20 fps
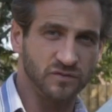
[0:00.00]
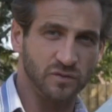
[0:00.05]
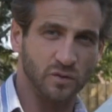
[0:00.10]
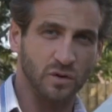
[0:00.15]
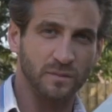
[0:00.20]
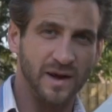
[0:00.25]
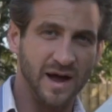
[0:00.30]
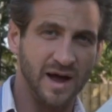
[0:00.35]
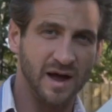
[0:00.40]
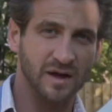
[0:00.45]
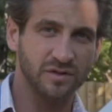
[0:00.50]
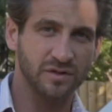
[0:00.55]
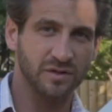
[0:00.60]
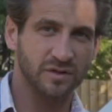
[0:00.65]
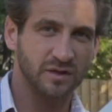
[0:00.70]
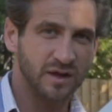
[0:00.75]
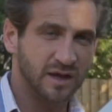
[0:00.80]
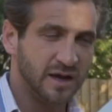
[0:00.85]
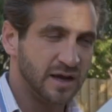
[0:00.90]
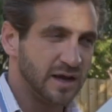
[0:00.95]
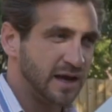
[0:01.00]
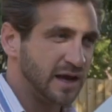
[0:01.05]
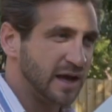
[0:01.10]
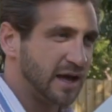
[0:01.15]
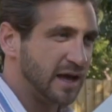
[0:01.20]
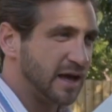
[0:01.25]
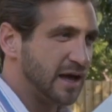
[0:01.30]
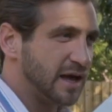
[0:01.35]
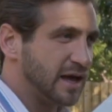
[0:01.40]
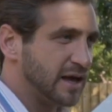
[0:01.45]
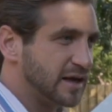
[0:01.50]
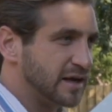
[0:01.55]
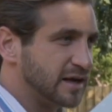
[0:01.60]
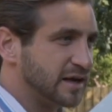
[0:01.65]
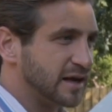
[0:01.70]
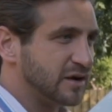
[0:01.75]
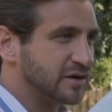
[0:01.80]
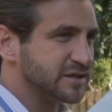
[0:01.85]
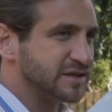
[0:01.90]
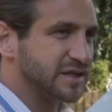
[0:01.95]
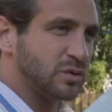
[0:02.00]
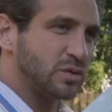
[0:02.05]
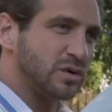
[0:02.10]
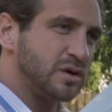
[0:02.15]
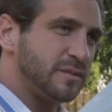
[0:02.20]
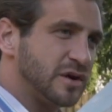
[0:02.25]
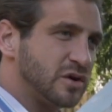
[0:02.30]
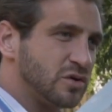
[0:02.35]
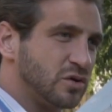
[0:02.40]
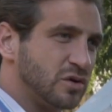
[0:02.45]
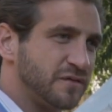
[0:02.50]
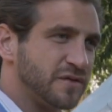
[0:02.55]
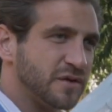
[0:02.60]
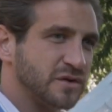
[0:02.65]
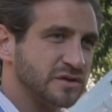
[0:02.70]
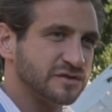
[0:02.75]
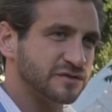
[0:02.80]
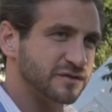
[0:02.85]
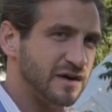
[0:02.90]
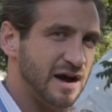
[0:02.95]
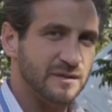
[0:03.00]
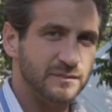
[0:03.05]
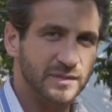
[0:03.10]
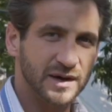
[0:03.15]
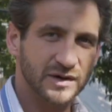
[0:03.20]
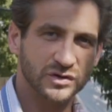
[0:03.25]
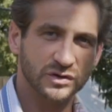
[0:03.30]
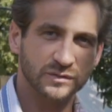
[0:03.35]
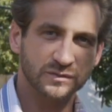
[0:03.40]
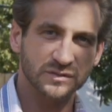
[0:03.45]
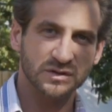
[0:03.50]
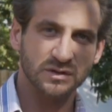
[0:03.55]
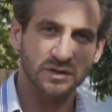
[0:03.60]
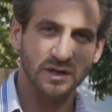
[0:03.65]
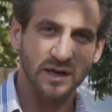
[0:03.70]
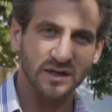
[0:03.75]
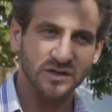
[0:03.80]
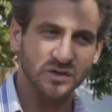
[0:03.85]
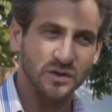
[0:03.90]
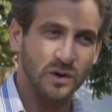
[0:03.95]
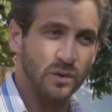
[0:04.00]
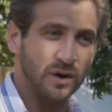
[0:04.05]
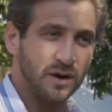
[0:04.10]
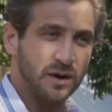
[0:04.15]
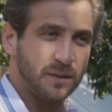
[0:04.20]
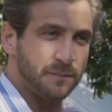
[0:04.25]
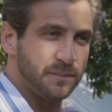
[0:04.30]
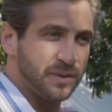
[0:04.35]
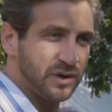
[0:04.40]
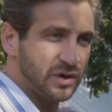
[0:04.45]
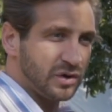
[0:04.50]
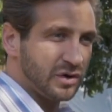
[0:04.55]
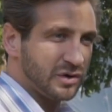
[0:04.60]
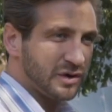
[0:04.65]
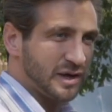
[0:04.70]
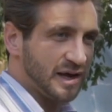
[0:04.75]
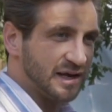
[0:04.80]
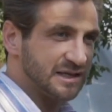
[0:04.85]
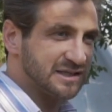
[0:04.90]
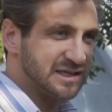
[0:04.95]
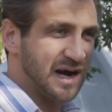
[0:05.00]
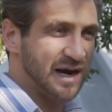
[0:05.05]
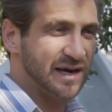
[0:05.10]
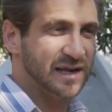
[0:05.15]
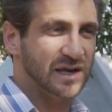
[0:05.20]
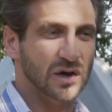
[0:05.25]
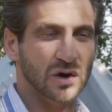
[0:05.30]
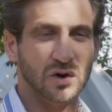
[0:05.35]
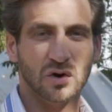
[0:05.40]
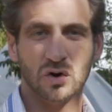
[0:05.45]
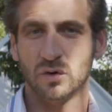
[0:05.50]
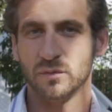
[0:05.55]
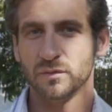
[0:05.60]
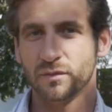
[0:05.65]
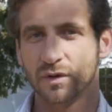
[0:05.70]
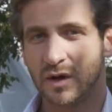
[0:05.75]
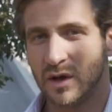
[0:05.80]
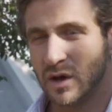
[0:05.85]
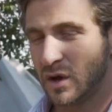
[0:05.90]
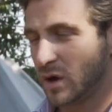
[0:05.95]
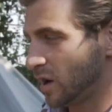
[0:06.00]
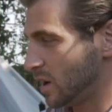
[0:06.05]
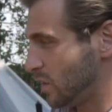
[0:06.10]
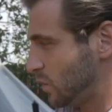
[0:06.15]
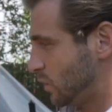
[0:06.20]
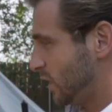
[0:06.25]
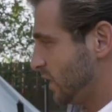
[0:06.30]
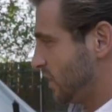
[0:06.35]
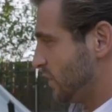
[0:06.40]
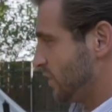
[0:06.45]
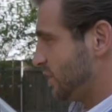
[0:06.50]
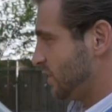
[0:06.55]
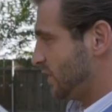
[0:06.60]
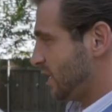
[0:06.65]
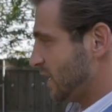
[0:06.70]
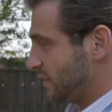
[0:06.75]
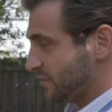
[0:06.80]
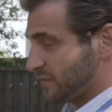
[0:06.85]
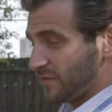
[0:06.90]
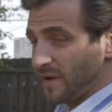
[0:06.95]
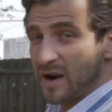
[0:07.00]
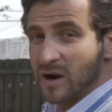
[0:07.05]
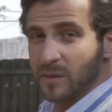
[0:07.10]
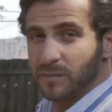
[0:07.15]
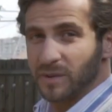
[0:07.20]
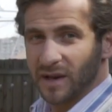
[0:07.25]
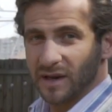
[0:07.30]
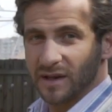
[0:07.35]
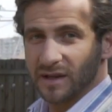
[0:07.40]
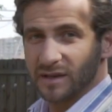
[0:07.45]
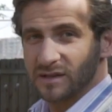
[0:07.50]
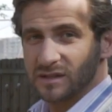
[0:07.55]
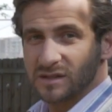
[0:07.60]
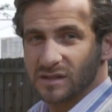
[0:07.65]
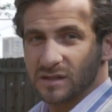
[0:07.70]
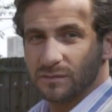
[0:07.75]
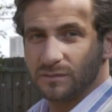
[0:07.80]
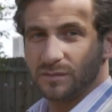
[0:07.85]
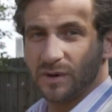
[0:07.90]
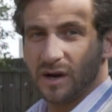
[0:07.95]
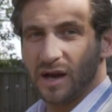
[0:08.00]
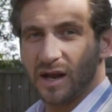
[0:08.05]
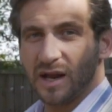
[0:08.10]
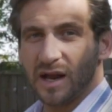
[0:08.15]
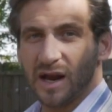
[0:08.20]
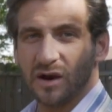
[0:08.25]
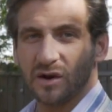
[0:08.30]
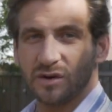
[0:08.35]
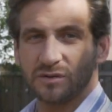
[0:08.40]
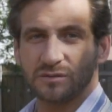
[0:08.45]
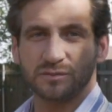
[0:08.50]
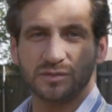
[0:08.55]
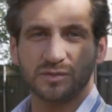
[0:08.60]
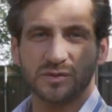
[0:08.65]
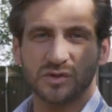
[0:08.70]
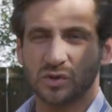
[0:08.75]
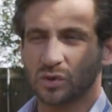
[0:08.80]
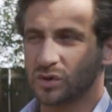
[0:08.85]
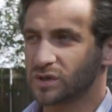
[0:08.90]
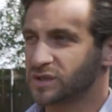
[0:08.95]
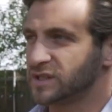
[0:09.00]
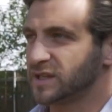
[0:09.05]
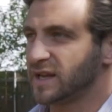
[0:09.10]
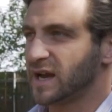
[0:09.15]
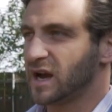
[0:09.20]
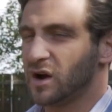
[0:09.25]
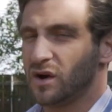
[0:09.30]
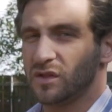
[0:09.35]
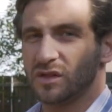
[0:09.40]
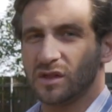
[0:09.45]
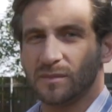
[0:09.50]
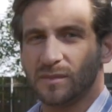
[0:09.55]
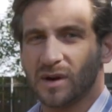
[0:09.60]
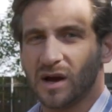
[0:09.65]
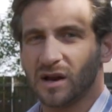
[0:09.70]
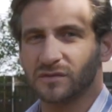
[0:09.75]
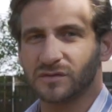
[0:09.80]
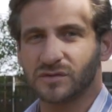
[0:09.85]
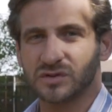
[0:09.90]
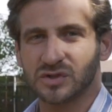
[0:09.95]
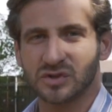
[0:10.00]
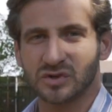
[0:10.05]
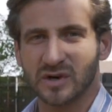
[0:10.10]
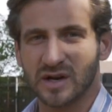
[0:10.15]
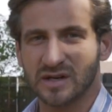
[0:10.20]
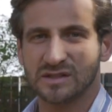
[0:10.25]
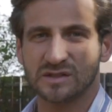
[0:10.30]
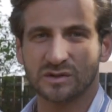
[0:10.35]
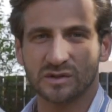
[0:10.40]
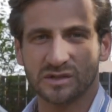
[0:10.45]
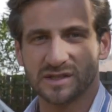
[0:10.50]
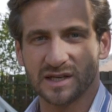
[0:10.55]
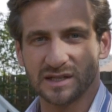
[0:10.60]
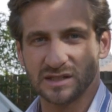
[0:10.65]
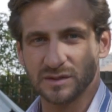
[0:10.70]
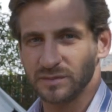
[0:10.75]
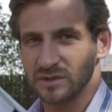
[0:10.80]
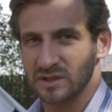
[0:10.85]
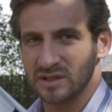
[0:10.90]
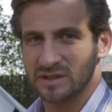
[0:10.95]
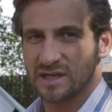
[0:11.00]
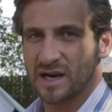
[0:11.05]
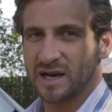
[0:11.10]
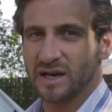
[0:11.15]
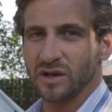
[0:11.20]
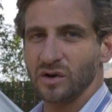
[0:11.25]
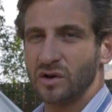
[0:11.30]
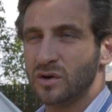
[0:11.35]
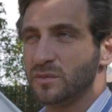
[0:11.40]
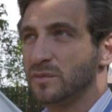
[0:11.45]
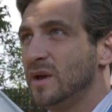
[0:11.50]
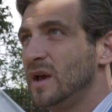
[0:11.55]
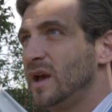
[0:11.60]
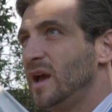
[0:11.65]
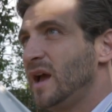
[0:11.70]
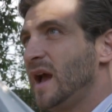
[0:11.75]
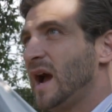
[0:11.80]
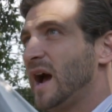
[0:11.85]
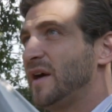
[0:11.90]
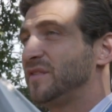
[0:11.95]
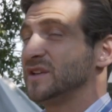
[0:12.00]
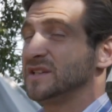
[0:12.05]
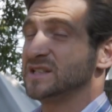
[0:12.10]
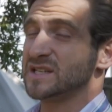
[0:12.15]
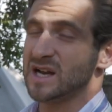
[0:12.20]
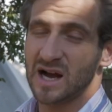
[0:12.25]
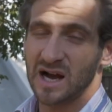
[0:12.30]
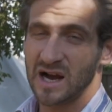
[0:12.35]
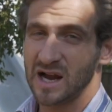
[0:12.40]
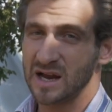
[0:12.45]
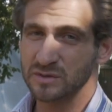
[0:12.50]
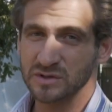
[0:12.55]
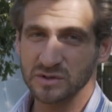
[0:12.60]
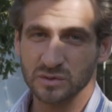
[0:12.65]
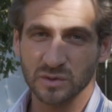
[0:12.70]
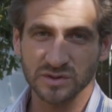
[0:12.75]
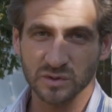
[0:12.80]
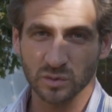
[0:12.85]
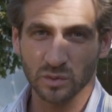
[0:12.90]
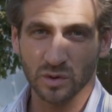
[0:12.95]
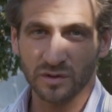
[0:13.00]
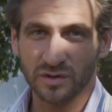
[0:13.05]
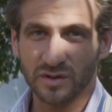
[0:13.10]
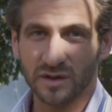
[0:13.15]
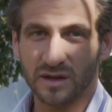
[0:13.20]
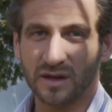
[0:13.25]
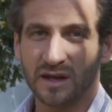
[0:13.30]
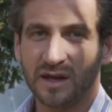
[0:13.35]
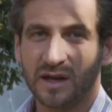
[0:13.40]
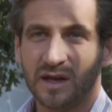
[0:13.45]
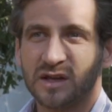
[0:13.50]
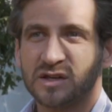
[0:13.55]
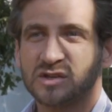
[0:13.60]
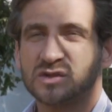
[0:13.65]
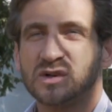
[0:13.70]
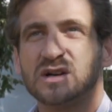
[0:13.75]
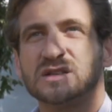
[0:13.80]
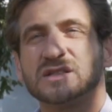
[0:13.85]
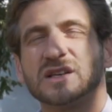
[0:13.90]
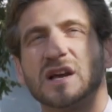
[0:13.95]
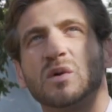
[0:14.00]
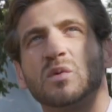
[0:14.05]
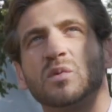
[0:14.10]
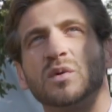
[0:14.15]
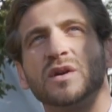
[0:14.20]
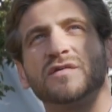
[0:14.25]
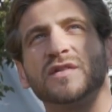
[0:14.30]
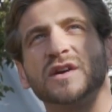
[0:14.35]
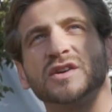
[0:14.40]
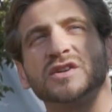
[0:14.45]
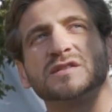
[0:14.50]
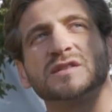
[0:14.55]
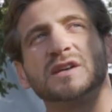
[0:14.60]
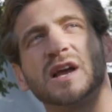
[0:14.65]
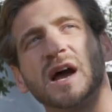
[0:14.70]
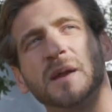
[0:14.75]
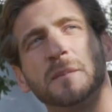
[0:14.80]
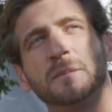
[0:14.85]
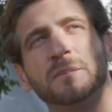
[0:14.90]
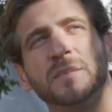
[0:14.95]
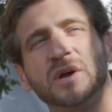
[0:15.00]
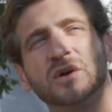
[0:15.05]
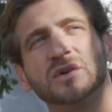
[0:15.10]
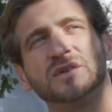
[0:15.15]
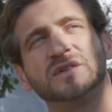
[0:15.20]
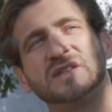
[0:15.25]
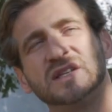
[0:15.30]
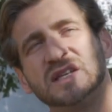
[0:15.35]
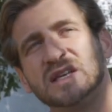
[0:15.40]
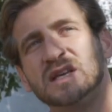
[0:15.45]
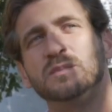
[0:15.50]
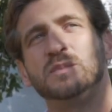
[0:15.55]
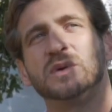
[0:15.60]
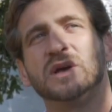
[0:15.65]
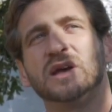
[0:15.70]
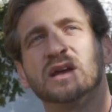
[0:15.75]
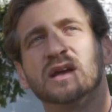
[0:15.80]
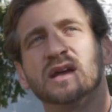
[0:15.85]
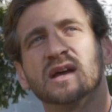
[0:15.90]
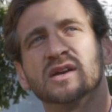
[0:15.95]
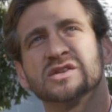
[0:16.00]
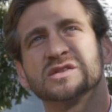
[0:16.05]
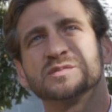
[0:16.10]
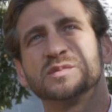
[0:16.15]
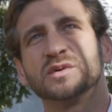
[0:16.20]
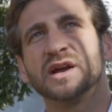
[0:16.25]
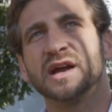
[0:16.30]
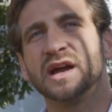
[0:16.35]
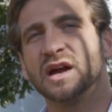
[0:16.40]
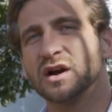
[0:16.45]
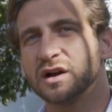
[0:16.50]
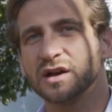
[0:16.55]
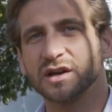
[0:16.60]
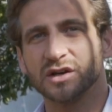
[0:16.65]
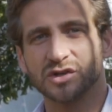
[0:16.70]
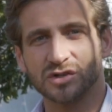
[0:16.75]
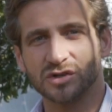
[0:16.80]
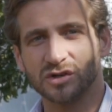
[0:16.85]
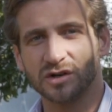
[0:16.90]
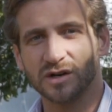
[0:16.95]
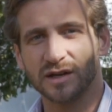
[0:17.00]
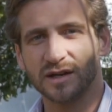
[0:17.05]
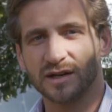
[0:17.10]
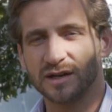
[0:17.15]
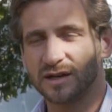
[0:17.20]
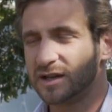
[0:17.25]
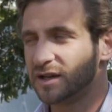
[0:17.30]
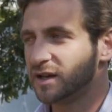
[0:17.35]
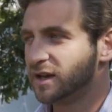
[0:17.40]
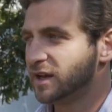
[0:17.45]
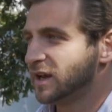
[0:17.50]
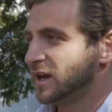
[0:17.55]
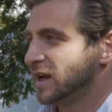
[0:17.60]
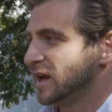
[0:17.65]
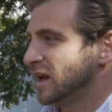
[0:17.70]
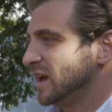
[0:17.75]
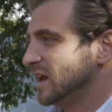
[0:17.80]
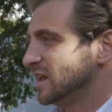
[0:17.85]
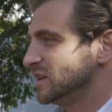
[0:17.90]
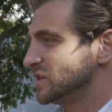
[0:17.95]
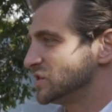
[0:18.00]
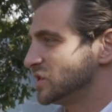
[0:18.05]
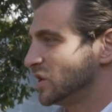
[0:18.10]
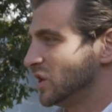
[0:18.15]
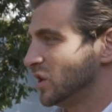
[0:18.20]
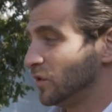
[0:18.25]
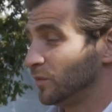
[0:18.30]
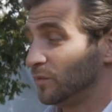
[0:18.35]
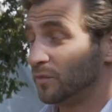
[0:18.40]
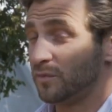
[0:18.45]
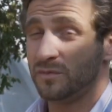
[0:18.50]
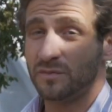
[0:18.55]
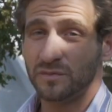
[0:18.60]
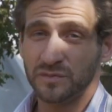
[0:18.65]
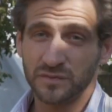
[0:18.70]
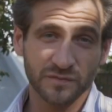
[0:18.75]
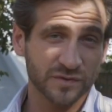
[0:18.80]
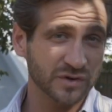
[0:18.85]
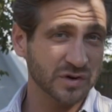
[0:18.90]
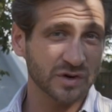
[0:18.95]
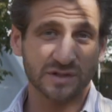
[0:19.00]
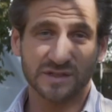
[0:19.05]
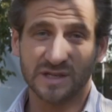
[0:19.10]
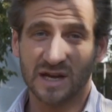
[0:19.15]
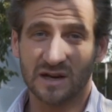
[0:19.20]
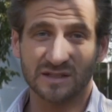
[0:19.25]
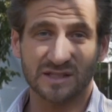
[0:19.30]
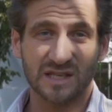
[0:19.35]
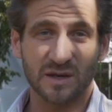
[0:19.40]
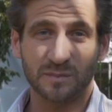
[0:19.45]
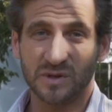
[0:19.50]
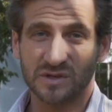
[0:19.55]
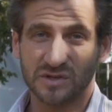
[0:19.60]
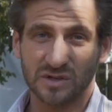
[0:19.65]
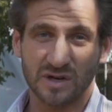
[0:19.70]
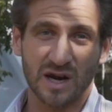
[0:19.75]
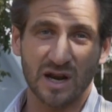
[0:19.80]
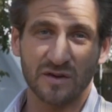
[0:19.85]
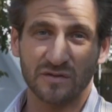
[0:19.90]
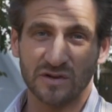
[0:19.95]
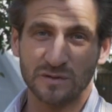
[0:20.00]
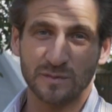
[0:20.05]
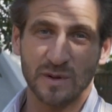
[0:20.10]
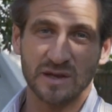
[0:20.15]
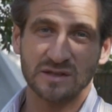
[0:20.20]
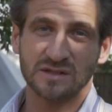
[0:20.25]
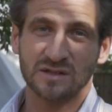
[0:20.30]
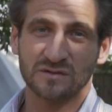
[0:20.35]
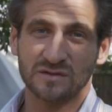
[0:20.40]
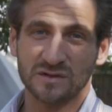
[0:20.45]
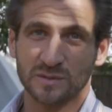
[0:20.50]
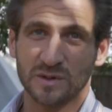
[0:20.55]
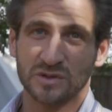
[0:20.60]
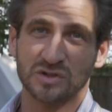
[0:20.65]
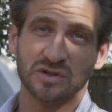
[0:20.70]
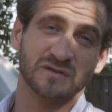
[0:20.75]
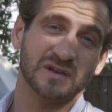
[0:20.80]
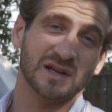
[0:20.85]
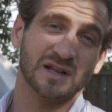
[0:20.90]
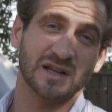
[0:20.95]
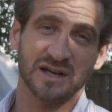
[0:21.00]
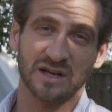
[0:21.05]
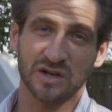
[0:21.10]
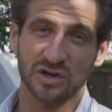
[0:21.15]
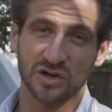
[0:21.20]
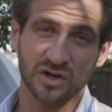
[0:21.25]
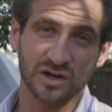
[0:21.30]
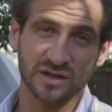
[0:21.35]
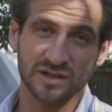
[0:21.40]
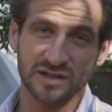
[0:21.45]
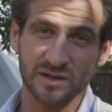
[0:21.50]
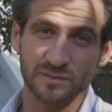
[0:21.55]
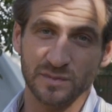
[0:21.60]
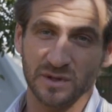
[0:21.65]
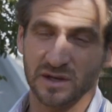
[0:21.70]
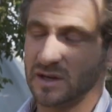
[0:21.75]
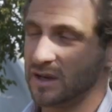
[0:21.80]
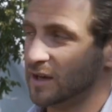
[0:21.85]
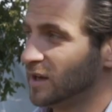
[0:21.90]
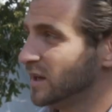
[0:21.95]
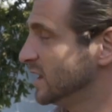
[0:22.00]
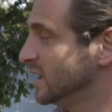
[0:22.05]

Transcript: 4-bath. And I was like, wouldn't it be cool if there was 5 bedrooms? So I wanted to build a tiny home where the fire pit is, but I sourced it out, and the amount of stress it would take to build a tiny home at the time just wasn't worth it. So I was like, what if I just got a big old teepee and just put an air conditioner in it? And so turns out teepees are kind of expensive, especially if you get like a good teepee.